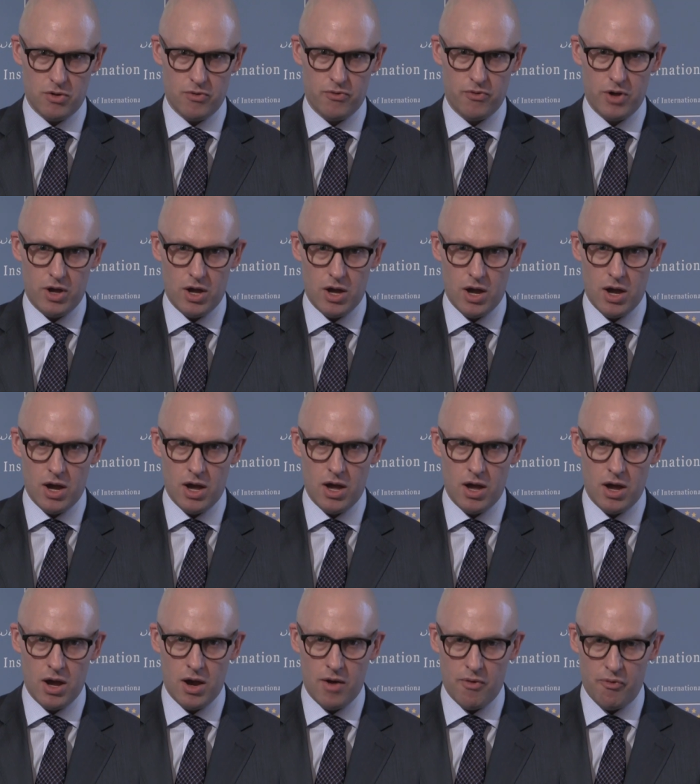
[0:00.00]
of
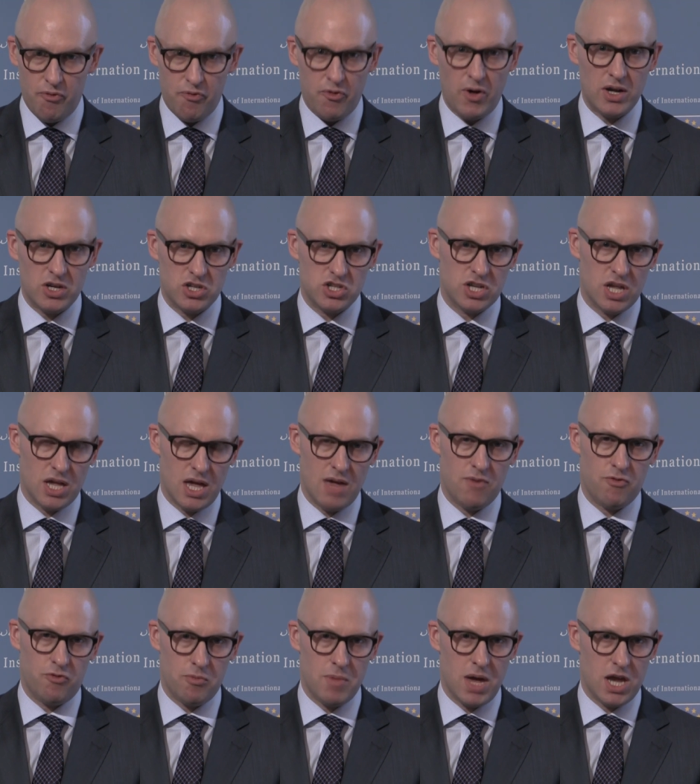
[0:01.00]
a functioning
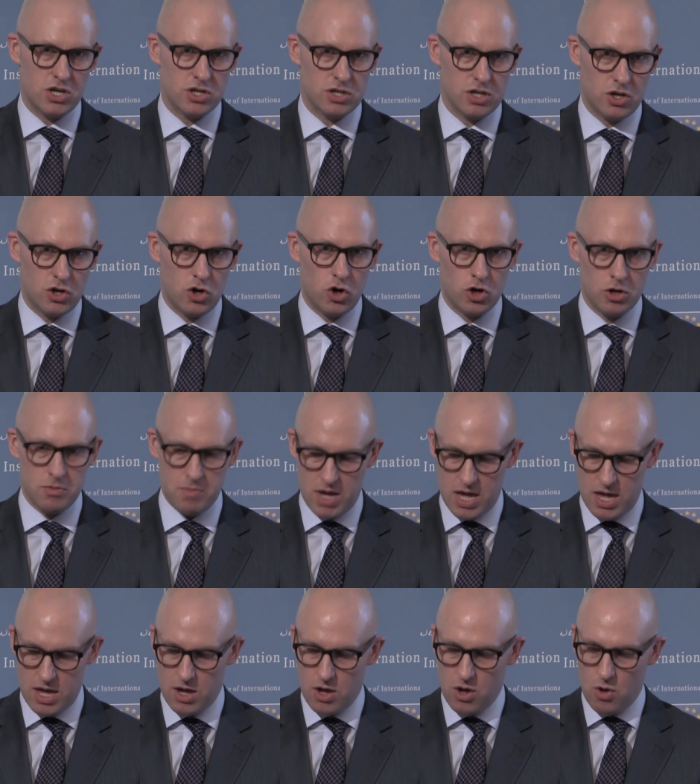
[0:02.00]
information
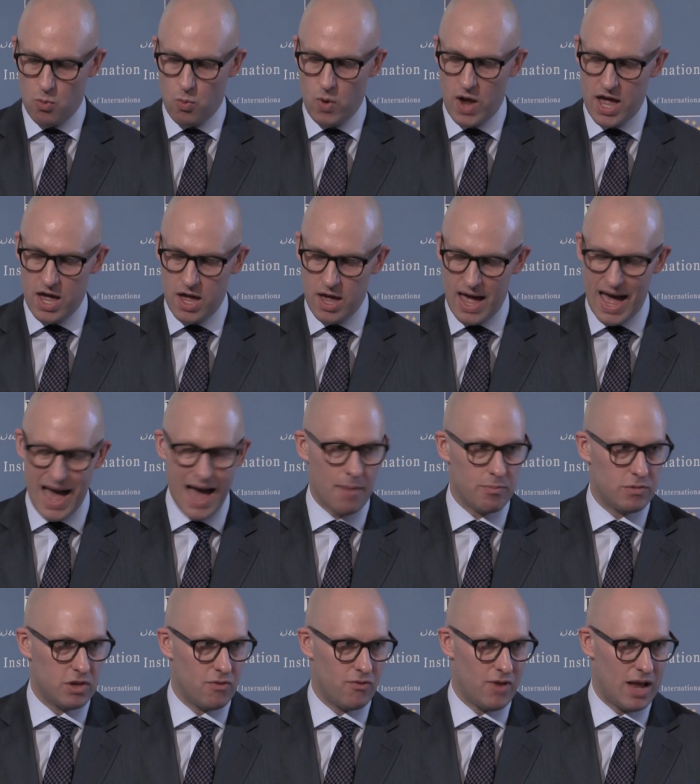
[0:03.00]
economy where
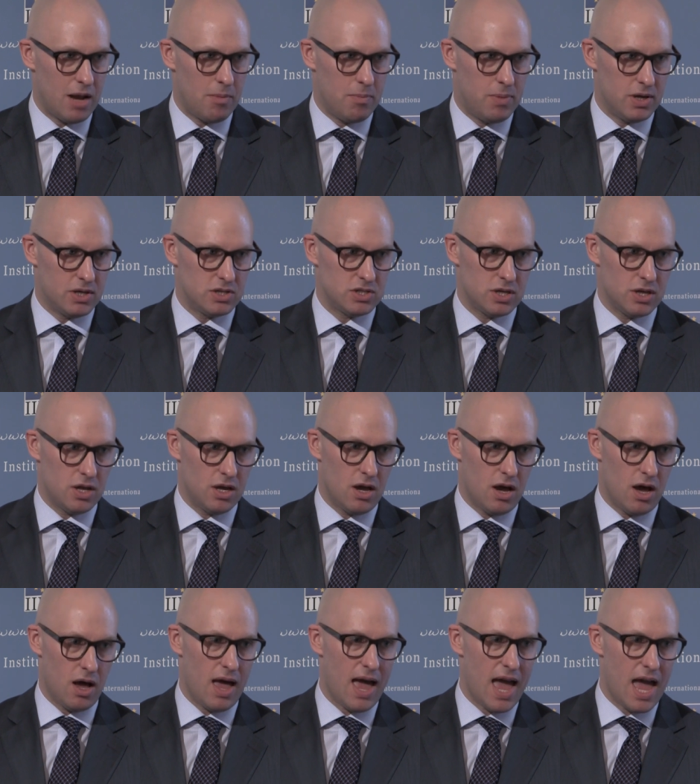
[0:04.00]
app developers
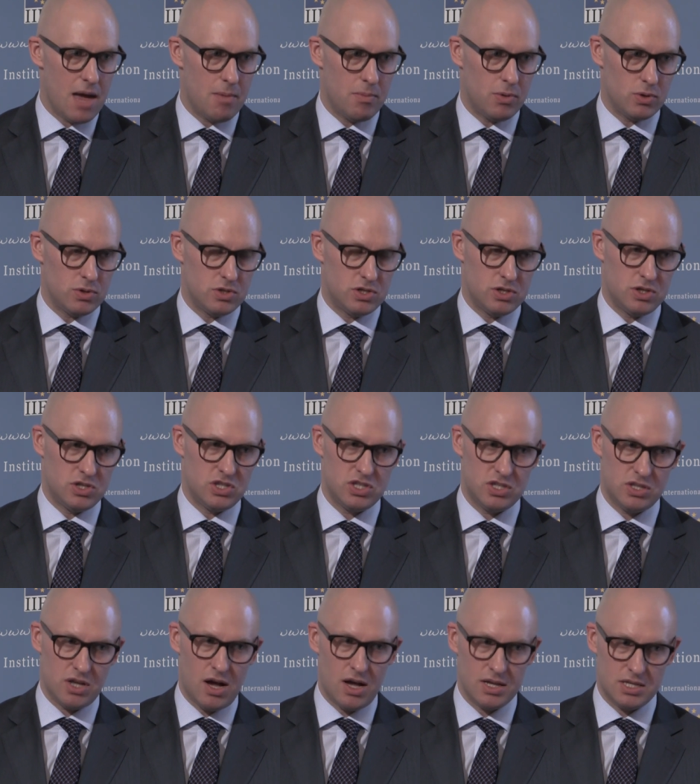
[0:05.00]
are able to
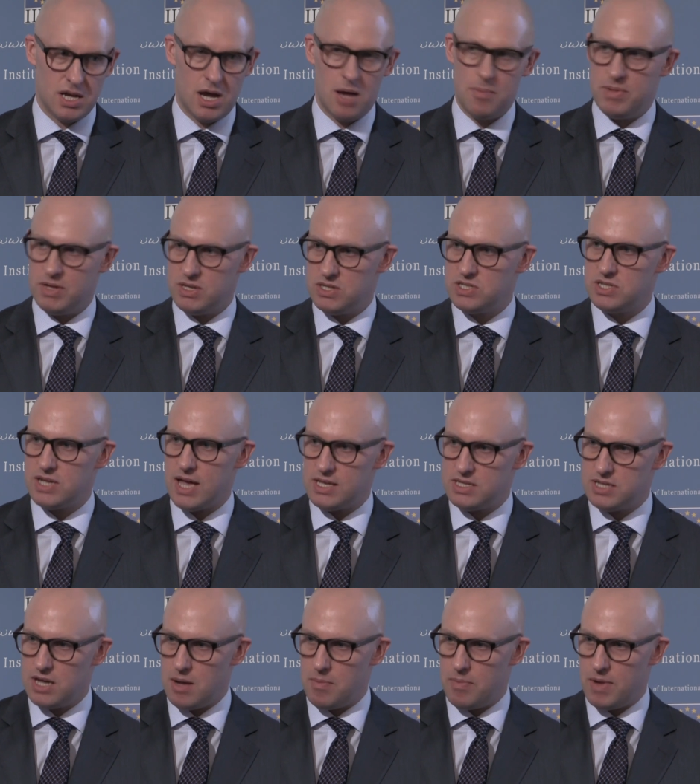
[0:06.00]
start up and
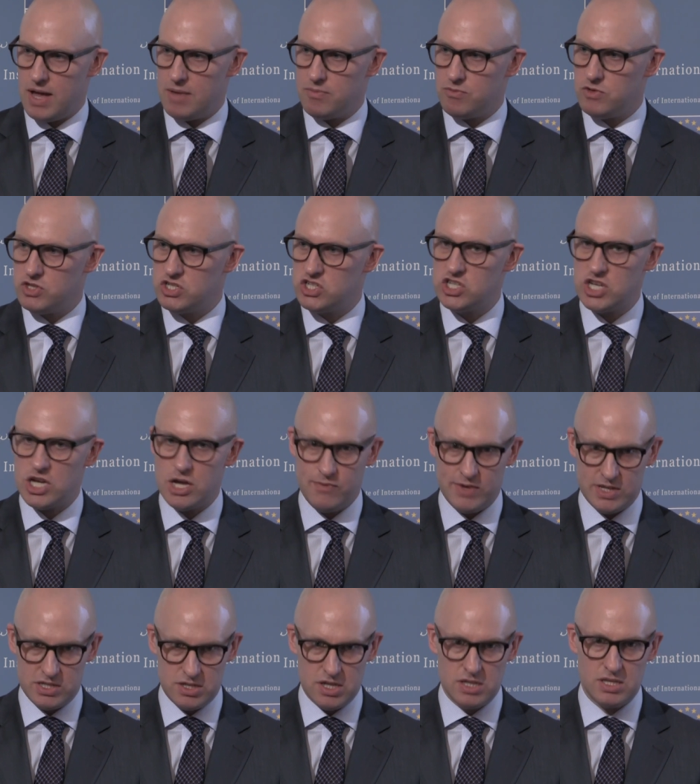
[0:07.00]
set up and
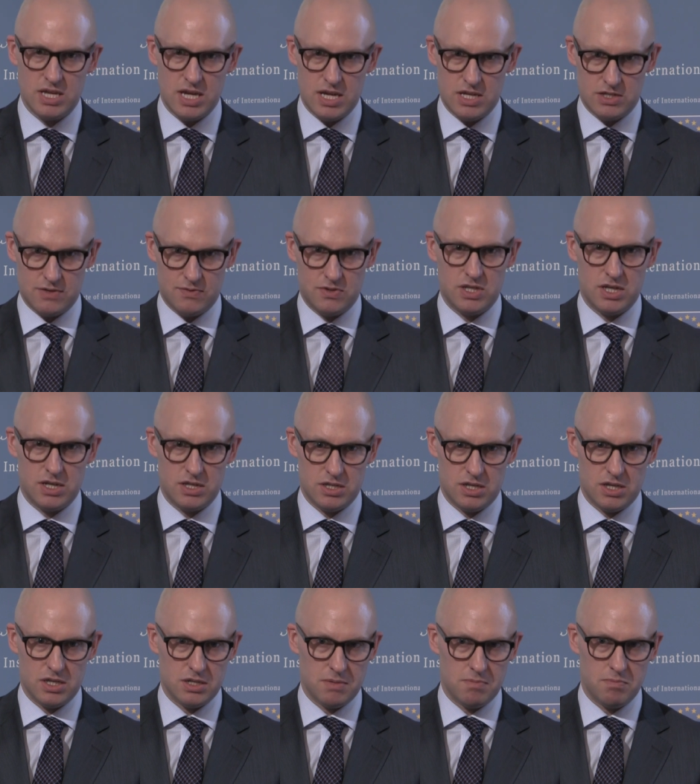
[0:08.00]
service the needs of
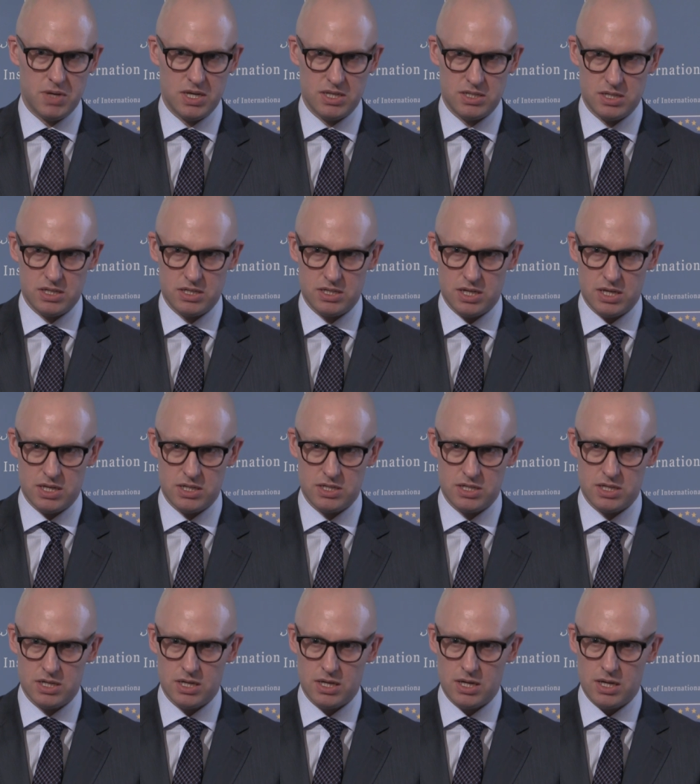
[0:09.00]
citizens and
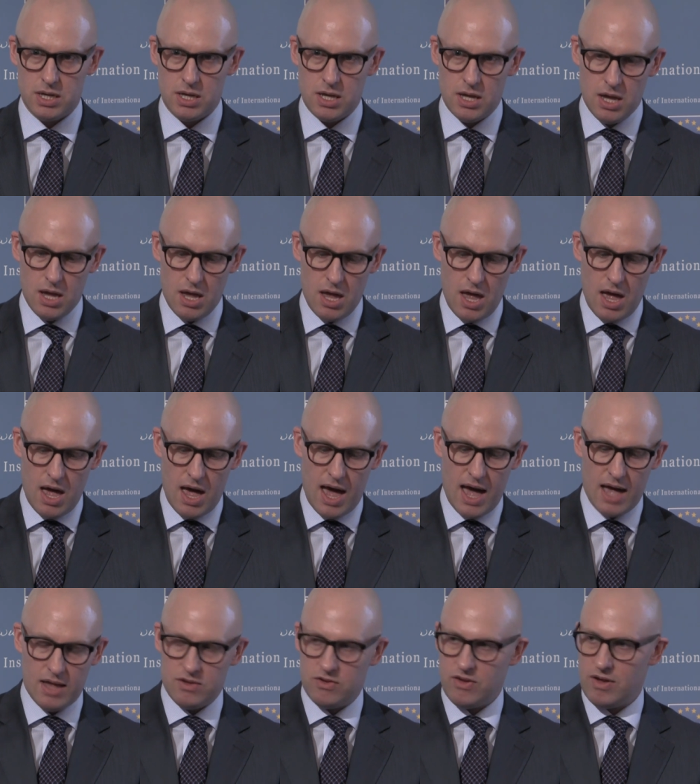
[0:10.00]
businesses.
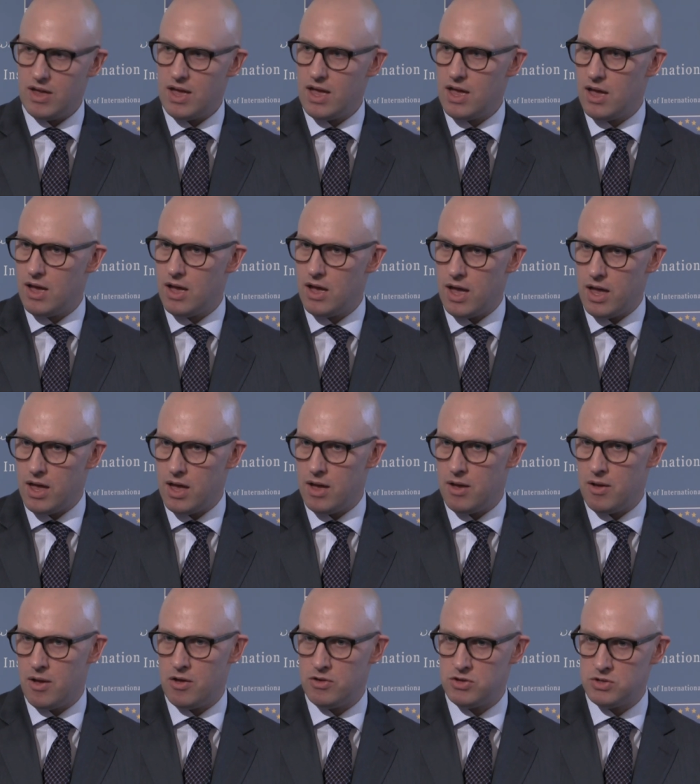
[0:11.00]
And
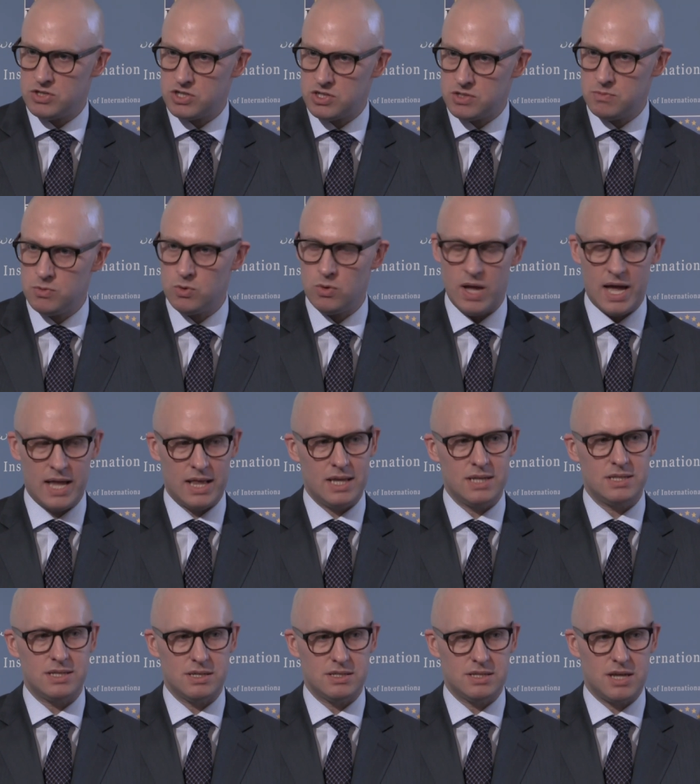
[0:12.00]
small
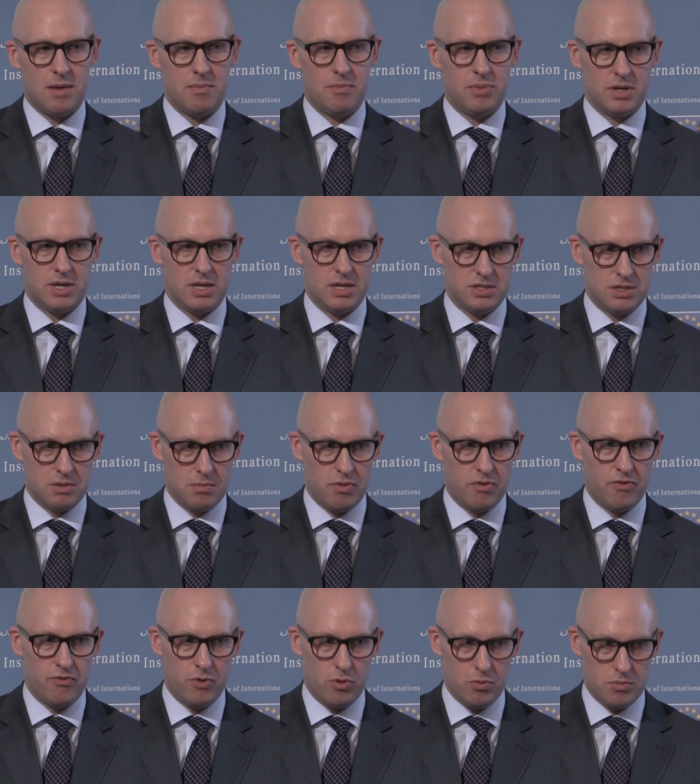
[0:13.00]
analytics companies can
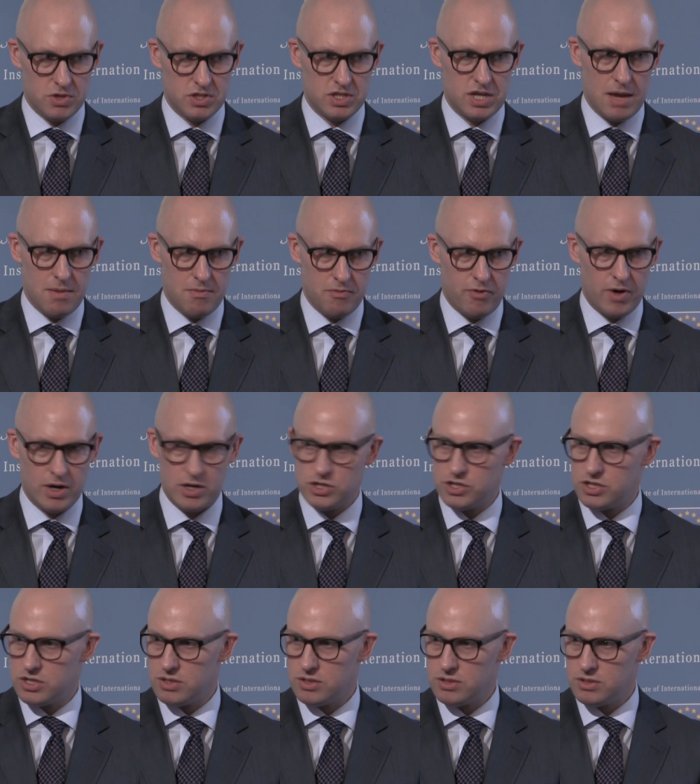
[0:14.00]
perform the same
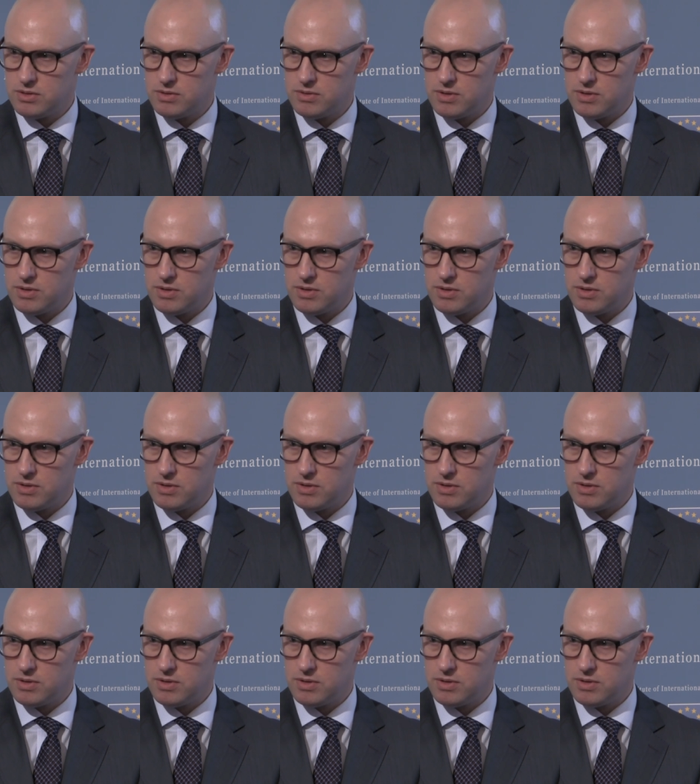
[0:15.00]
function.